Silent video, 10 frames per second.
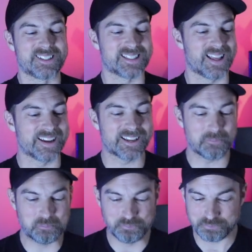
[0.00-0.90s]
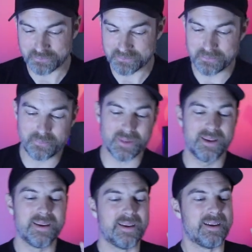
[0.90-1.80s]
looks like.
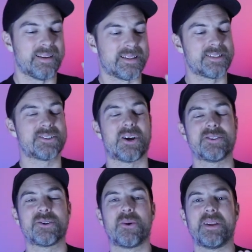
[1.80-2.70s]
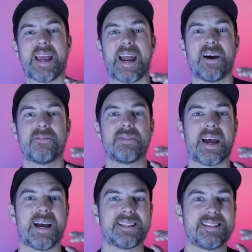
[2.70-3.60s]
This is also going to have
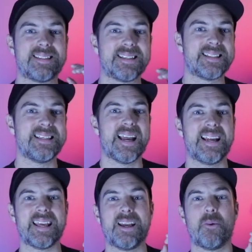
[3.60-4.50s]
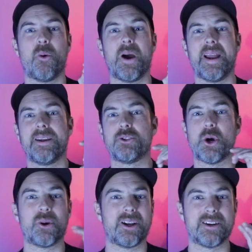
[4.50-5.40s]
that 68 MOA
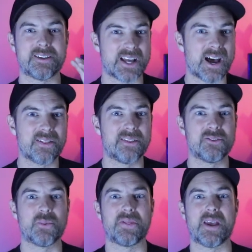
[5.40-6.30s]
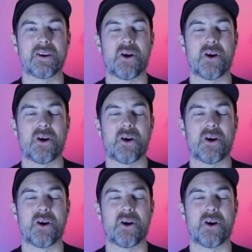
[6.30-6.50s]
donut of death is what they